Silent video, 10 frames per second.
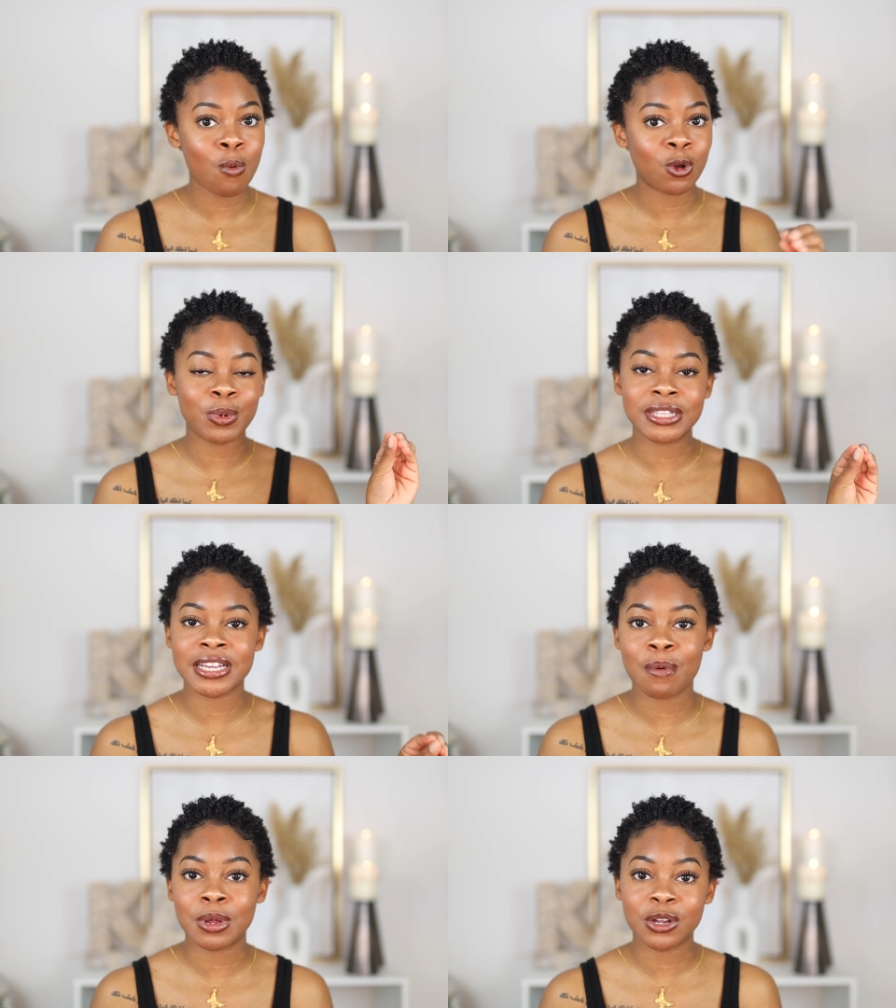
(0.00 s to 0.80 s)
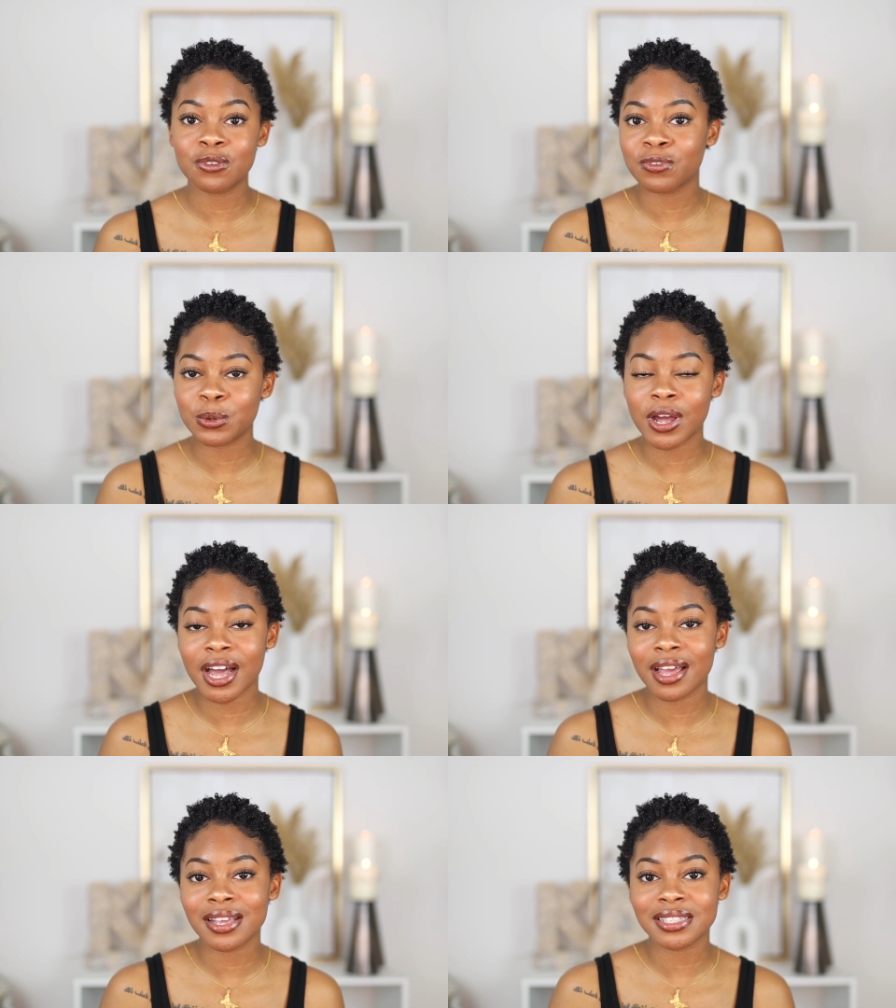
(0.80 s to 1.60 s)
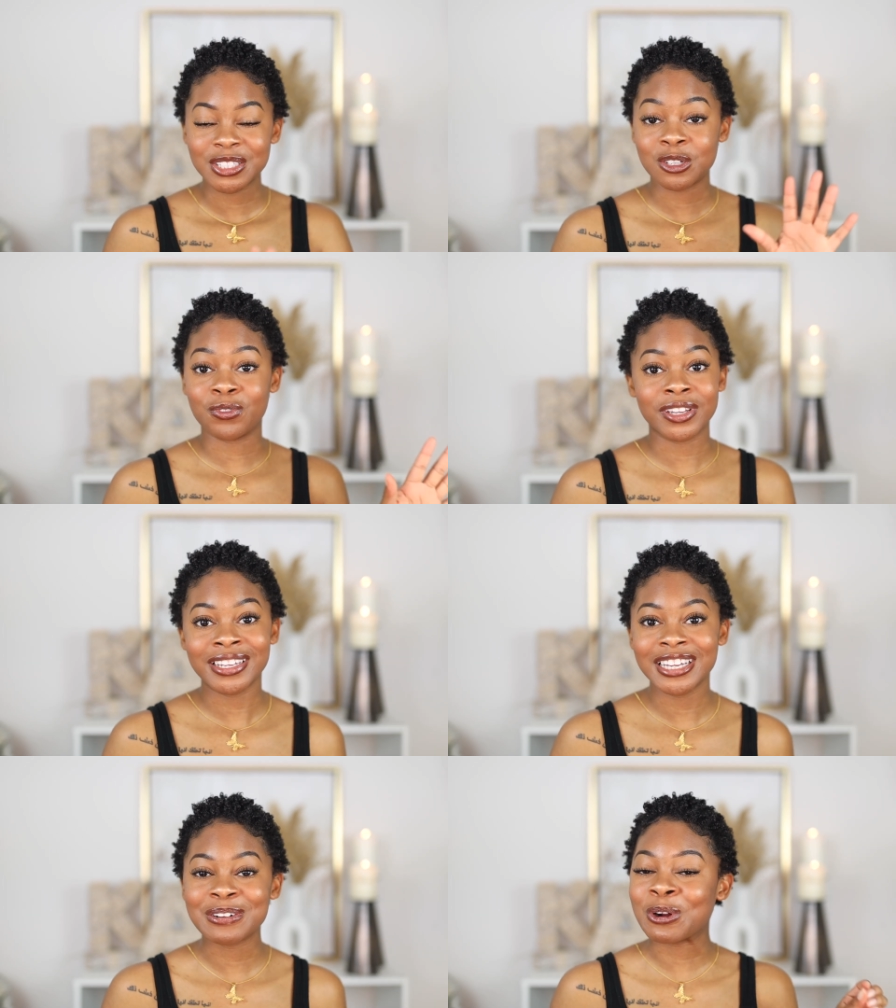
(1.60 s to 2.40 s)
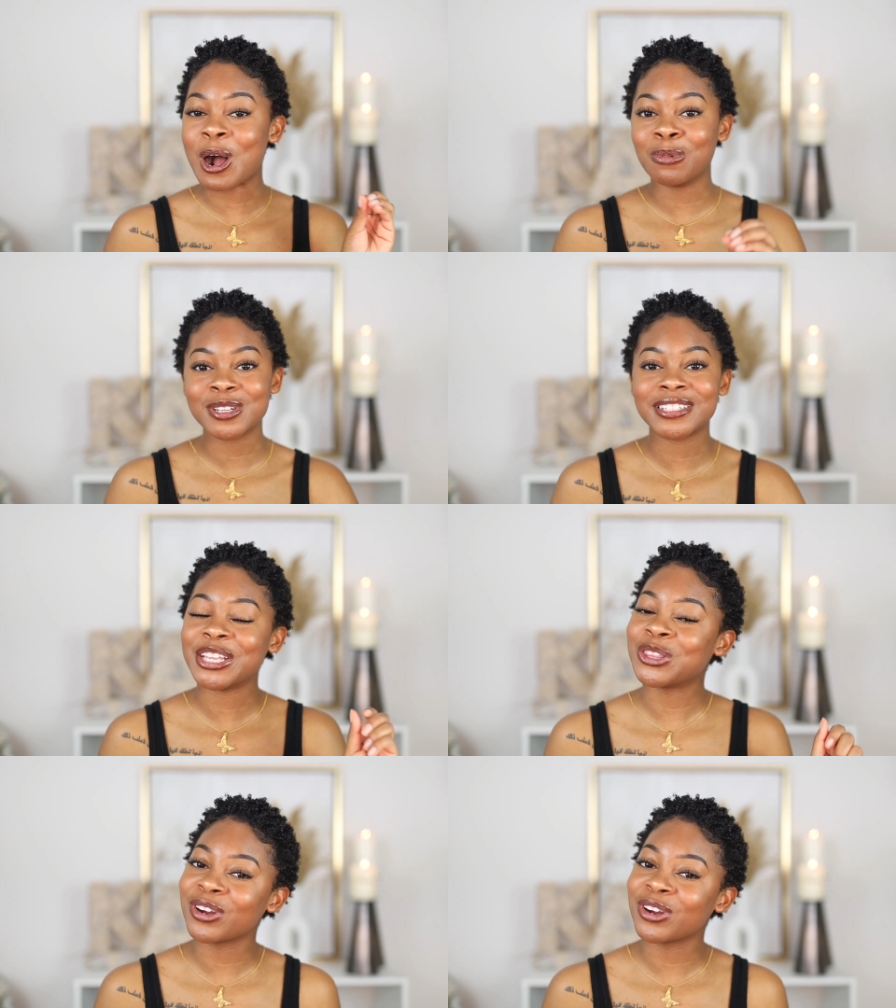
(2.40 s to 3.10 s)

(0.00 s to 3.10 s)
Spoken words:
will be down below for you guys. Don't forget, we're almost at